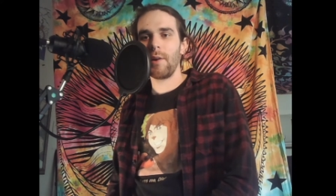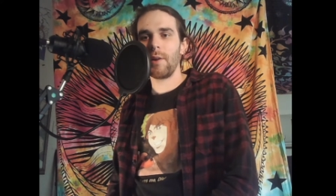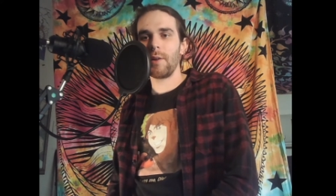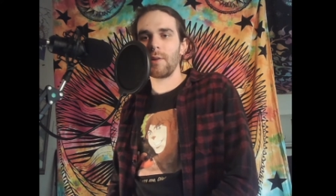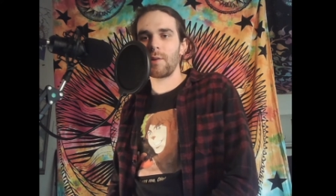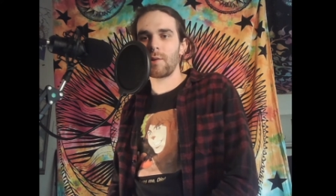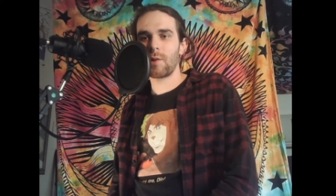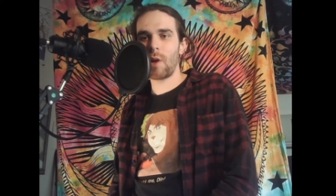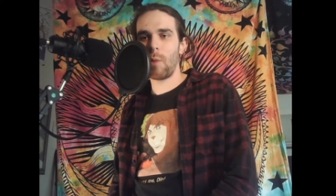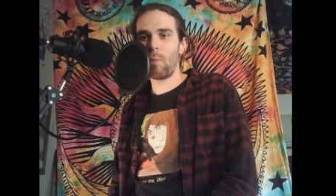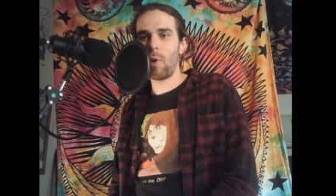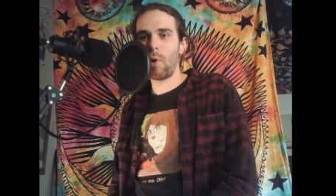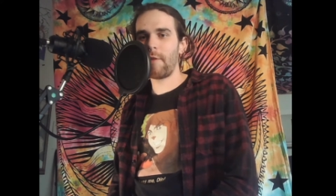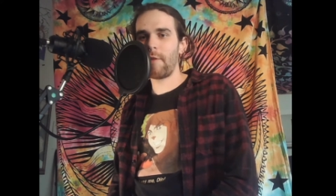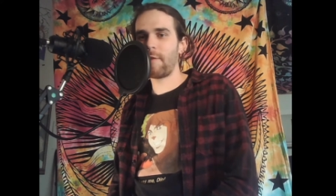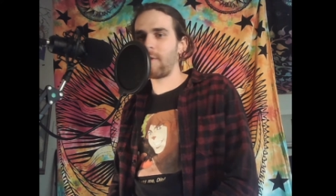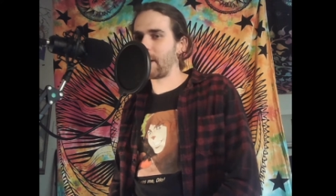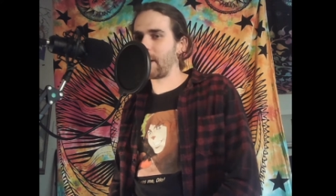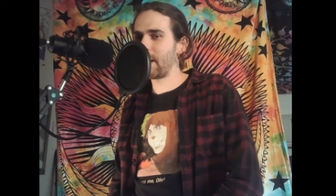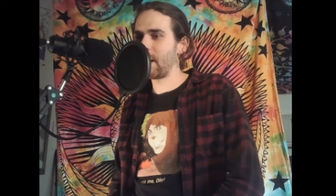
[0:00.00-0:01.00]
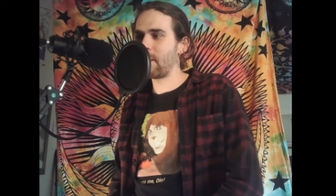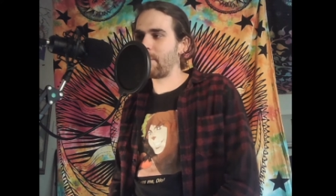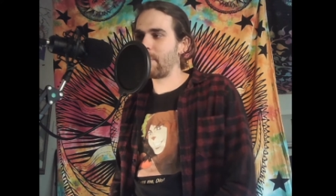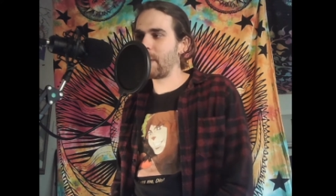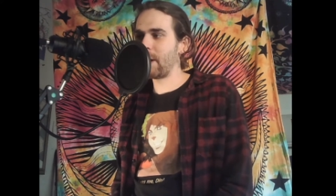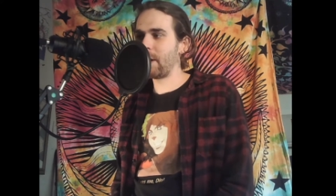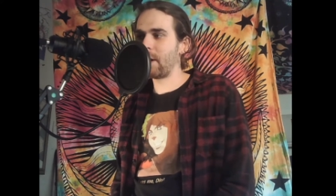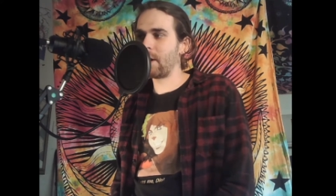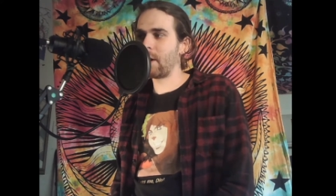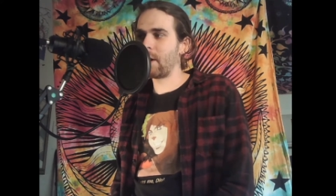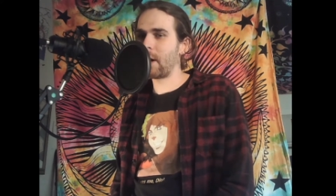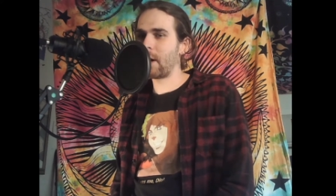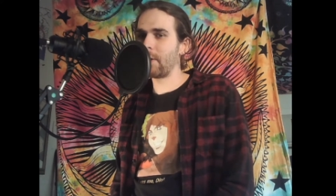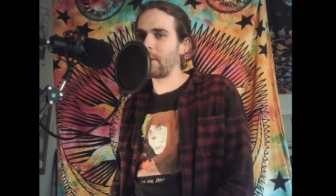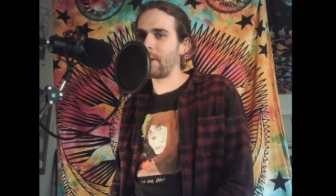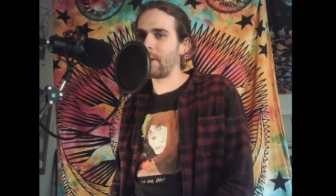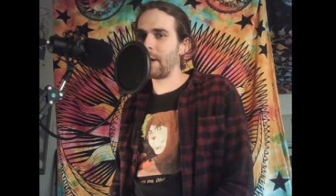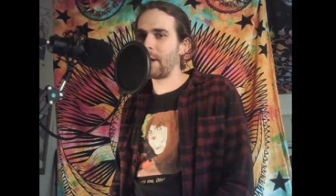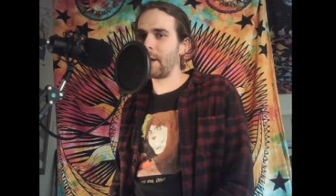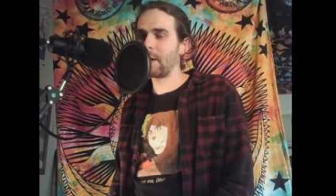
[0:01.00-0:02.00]
somewhat funny opinion on
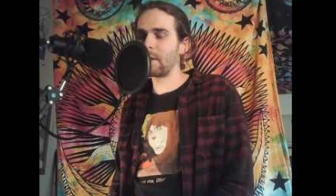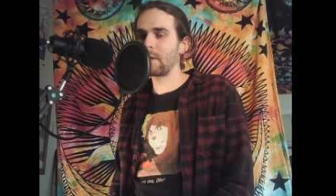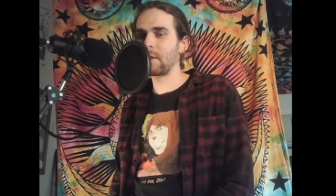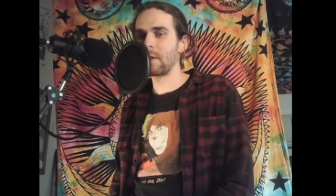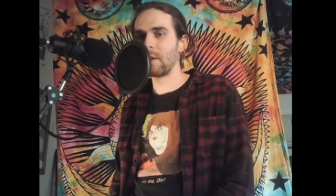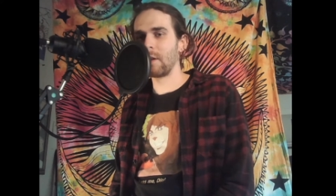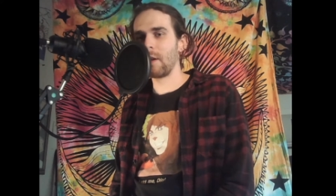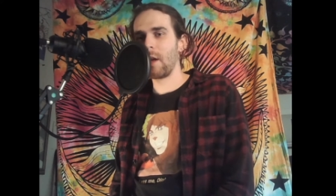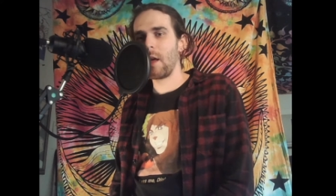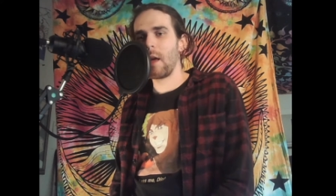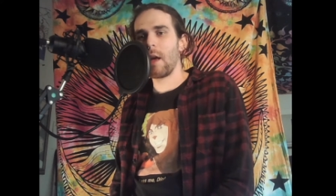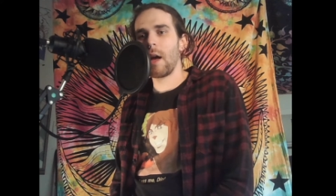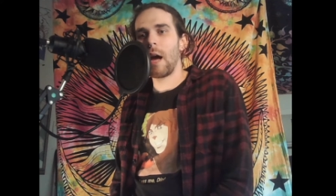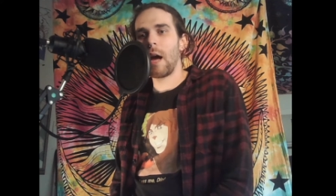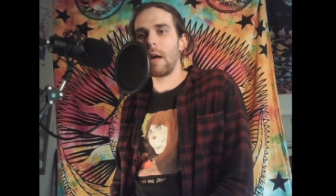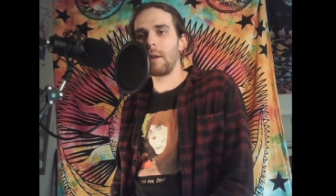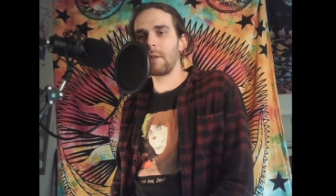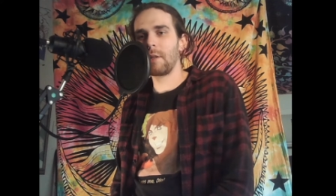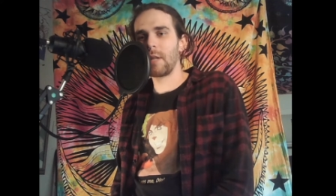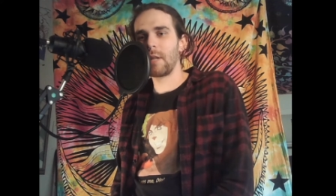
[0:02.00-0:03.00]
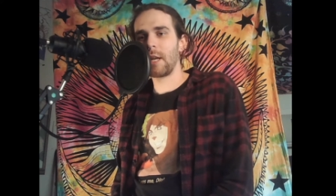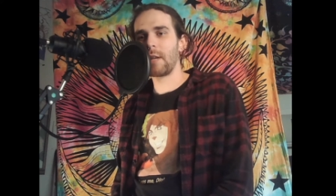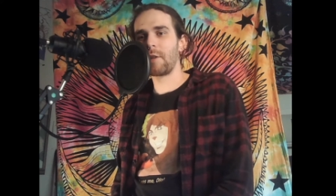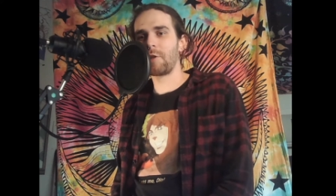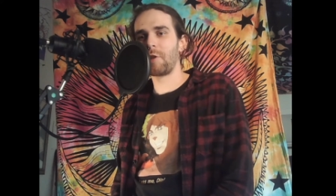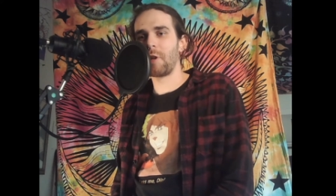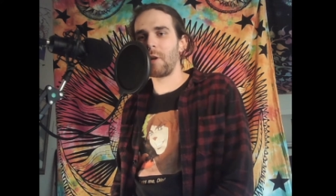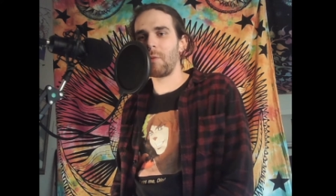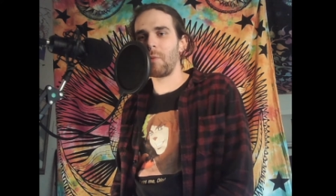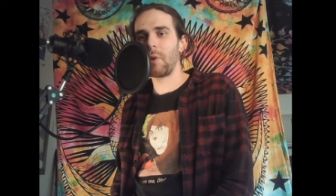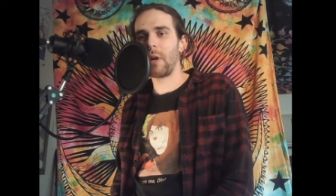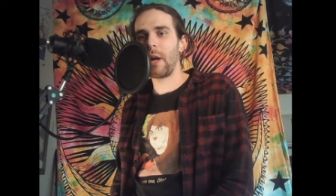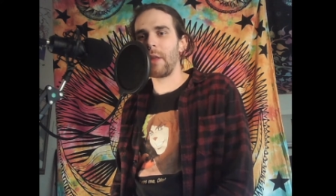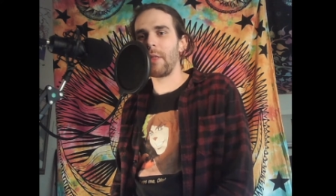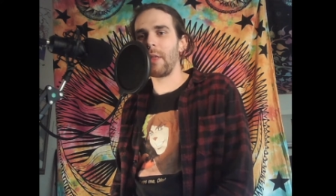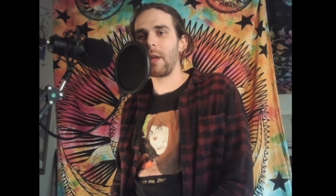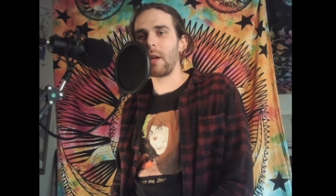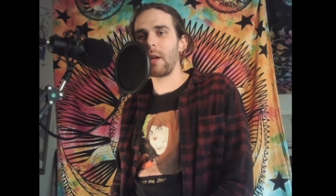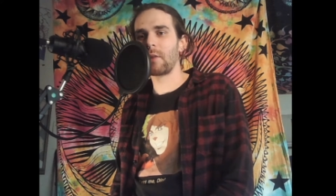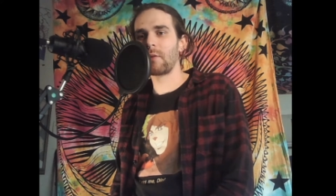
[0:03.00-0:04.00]
things, and I just like sharing what I
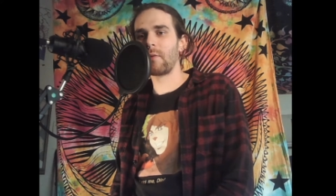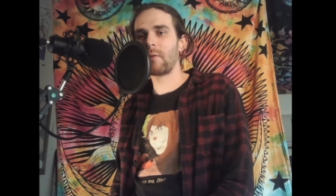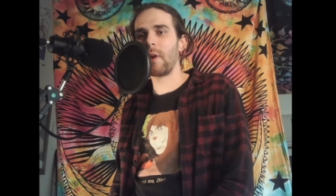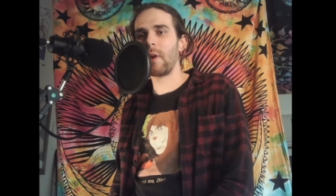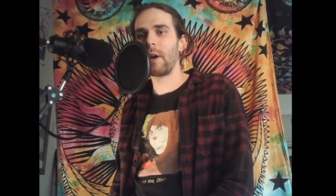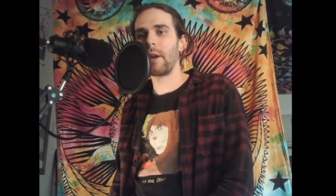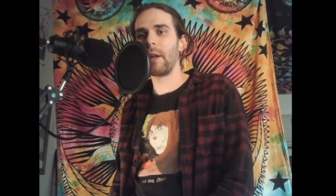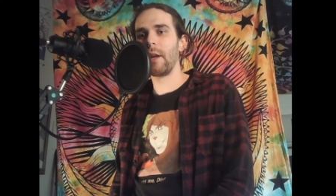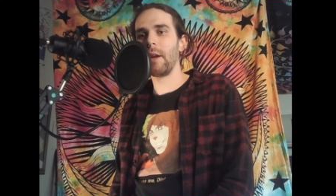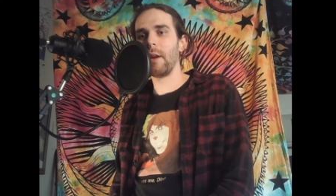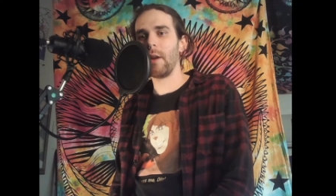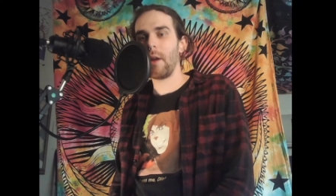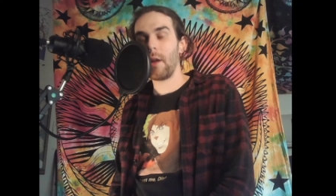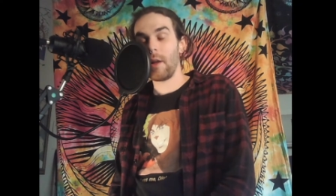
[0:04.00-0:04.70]
think is funny.